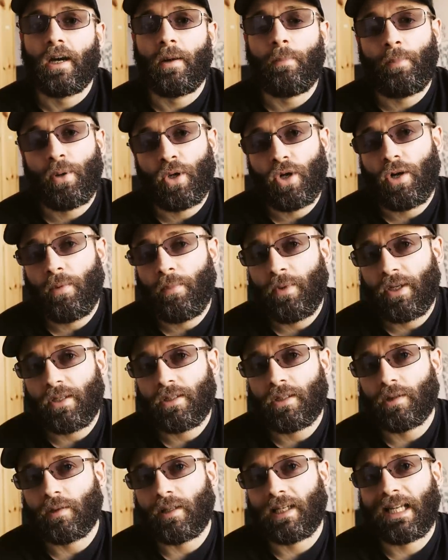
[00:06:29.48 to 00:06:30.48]
a
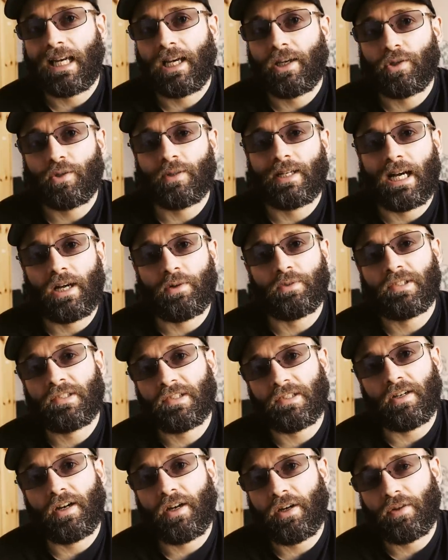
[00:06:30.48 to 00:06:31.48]
permit to allow you
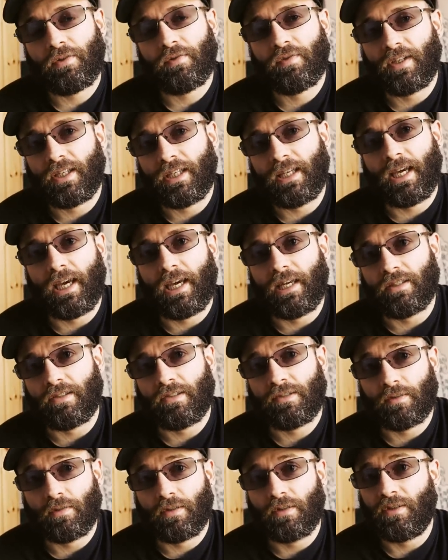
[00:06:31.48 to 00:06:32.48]
outside of the gate
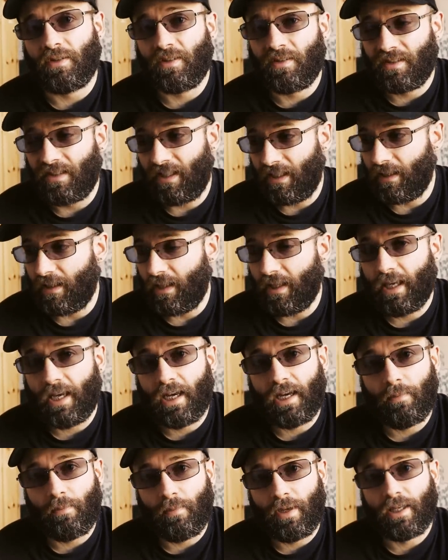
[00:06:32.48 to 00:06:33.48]
so that you can
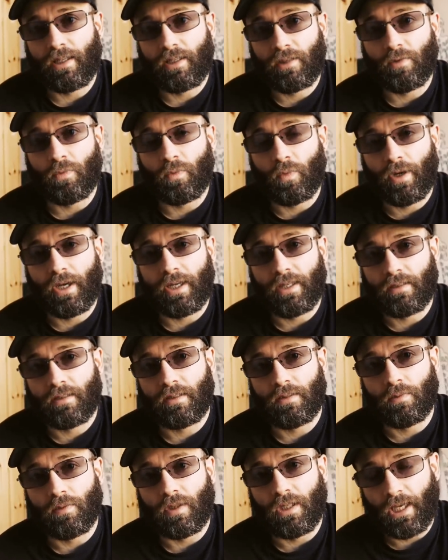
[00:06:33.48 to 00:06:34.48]
then make your way
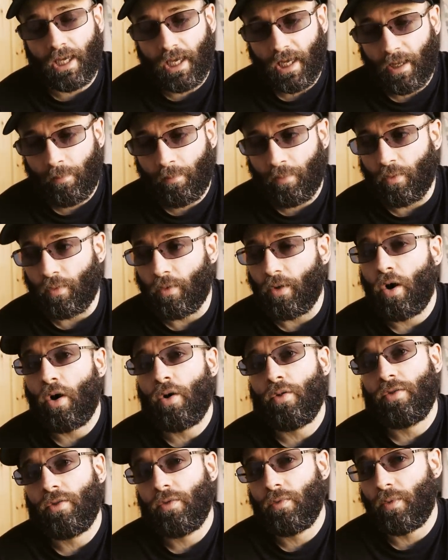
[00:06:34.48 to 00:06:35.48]
to the airport.
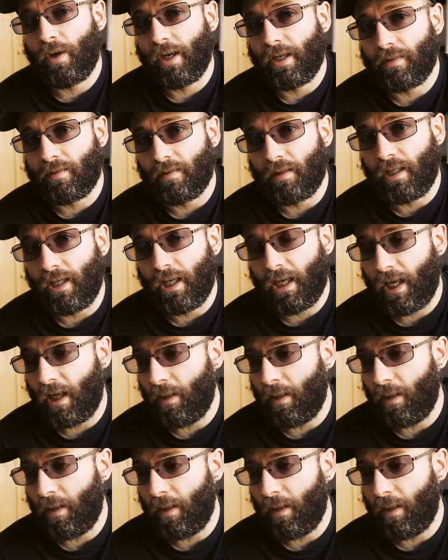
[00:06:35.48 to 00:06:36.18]
On the way to the